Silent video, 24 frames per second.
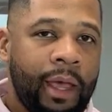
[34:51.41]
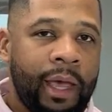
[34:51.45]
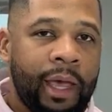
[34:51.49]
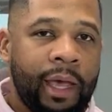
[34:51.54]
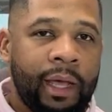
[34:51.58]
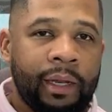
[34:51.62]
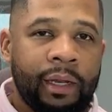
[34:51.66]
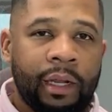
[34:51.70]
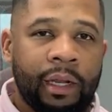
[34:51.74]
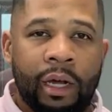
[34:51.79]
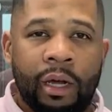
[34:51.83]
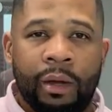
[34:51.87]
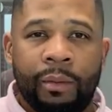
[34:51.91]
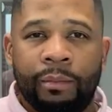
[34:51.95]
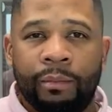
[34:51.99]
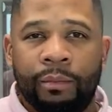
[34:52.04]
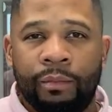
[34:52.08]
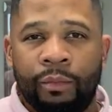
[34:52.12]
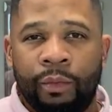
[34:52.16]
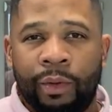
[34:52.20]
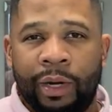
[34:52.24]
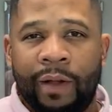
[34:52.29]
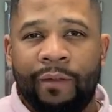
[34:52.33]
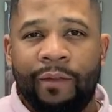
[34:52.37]
And um,
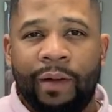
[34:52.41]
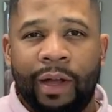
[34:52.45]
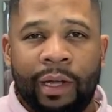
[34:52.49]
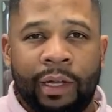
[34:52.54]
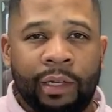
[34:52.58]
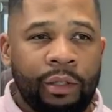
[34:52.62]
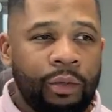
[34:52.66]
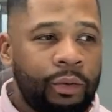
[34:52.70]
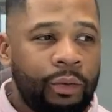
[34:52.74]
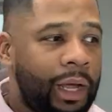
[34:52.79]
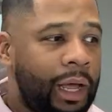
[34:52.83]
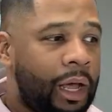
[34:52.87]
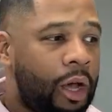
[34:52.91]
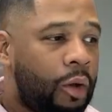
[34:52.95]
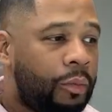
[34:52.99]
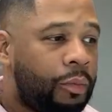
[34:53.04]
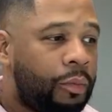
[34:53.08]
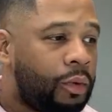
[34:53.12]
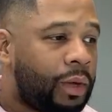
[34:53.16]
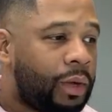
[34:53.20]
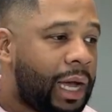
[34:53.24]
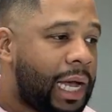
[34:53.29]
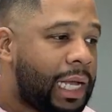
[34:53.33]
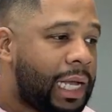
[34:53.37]
whatever I can do to
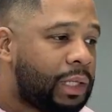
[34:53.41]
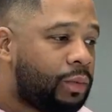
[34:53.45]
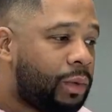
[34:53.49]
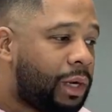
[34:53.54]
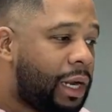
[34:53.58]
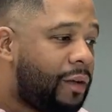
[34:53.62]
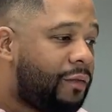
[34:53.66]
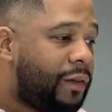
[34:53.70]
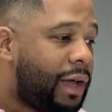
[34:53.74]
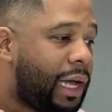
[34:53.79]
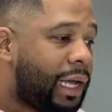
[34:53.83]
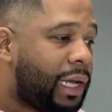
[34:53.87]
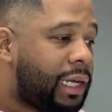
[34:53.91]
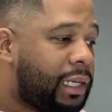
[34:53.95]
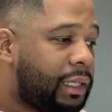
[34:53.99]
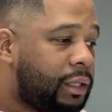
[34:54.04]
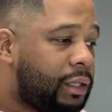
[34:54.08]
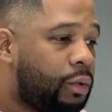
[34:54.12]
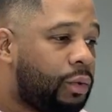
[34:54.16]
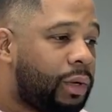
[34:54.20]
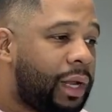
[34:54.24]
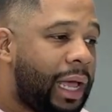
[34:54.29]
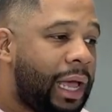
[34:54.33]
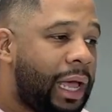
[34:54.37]
help you guys, whatever I can
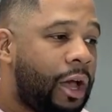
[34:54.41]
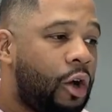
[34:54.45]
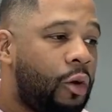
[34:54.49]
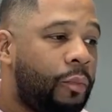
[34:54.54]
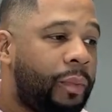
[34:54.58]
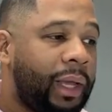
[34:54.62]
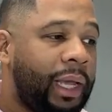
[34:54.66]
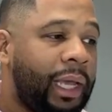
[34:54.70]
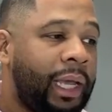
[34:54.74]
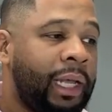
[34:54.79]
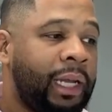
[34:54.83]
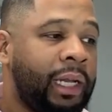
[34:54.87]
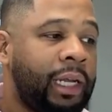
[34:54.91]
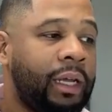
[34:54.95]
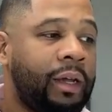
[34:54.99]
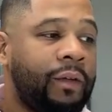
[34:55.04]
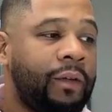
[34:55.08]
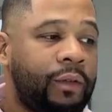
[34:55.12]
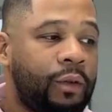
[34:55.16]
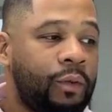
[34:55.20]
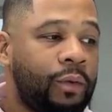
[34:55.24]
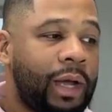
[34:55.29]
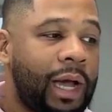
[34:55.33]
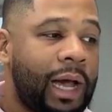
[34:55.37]
do to help any
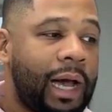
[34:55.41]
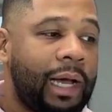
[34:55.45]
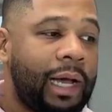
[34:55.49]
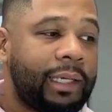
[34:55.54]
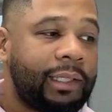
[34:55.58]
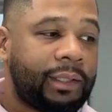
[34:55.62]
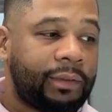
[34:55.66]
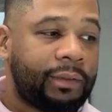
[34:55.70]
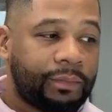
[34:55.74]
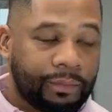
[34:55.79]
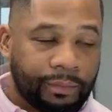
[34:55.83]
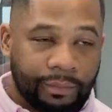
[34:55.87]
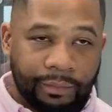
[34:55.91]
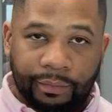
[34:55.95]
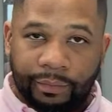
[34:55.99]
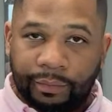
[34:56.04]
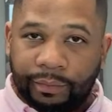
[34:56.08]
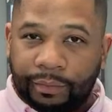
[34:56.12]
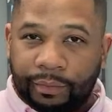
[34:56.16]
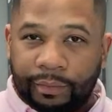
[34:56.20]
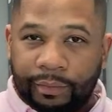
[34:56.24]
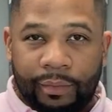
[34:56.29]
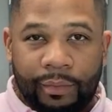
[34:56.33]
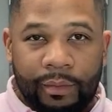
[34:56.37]
of you guys,
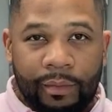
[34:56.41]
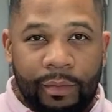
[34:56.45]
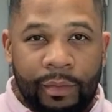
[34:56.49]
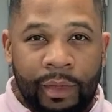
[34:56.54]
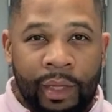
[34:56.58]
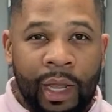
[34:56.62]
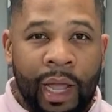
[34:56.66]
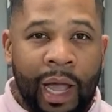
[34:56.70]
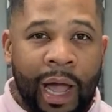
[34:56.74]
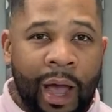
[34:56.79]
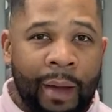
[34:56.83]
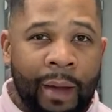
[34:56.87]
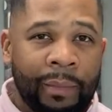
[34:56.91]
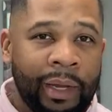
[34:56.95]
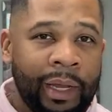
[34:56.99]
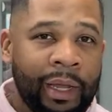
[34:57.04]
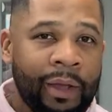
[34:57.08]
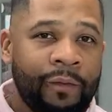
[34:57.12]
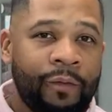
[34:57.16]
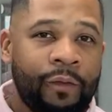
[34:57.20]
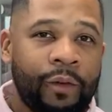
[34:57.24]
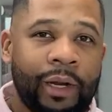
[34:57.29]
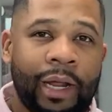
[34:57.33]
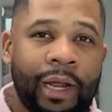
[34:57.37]
I'm
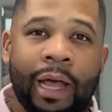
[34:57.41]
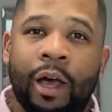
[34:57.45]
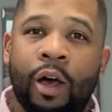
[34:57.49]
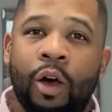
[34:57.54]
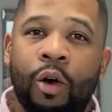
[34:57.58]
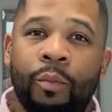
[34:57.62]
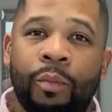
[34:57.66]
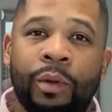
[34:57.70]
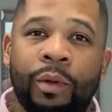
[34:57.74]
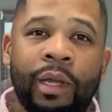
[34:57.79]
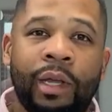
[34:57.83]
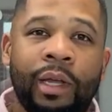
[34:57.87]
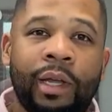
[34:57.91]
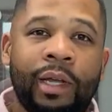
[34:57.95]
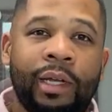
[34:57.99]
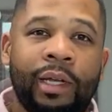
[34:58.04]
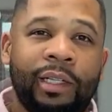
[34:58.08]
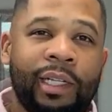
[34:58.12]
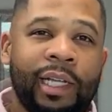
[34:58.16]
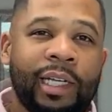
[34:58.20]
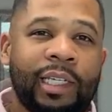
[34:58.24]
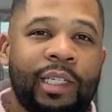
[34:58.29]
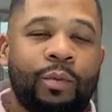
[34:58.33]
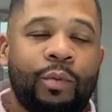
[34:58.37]
here for the help.
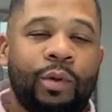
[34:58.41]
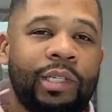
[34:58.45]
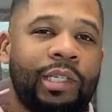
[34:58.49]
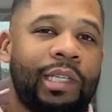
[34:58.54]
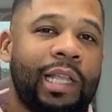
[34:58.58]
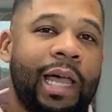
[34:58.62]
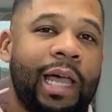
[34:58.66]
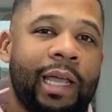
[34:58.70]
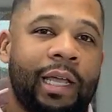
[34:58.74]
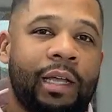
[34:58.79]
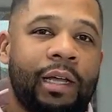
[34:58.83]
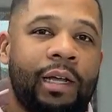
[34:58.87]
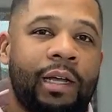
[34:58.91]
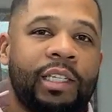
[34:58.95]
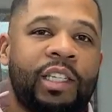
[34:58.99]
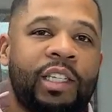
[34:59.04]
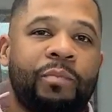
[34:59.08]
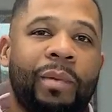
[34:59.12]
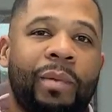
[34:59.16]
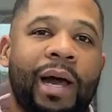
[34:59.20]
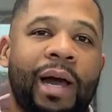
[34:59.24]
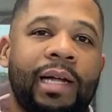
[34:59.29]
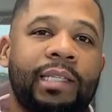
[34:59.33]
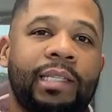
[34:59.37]
This was like a
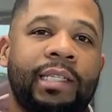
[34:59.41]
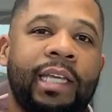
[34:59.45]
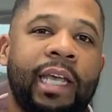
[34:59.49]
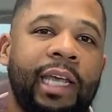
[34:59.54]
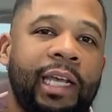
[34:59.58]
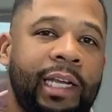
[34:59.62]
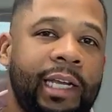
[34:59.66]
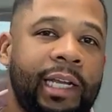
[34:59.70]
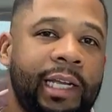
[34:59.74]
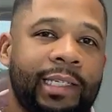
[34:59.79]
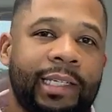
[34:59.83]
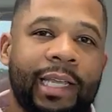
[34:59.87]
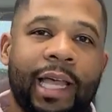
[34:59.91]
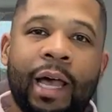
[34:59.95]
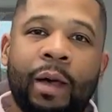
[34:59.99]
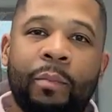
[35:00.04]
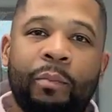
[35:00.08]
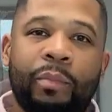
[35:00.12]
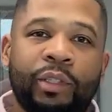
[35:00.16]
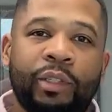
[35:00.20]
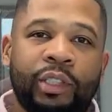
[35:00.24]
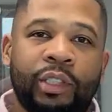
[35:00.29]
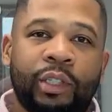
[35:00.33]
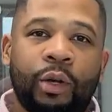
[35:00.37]
spontaneous
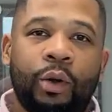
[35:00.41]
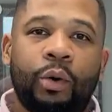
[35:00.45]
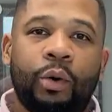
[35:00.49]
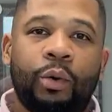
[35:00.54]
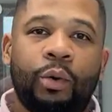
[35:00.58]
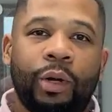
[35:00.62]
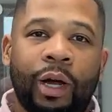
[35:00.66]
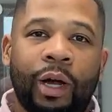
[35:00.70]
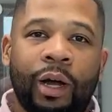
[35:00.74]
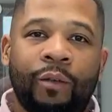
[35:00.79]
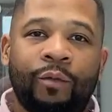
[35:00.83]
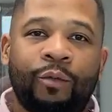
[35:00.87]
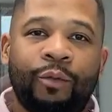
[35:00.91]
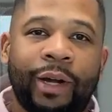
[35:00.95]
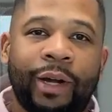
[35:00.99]
episode of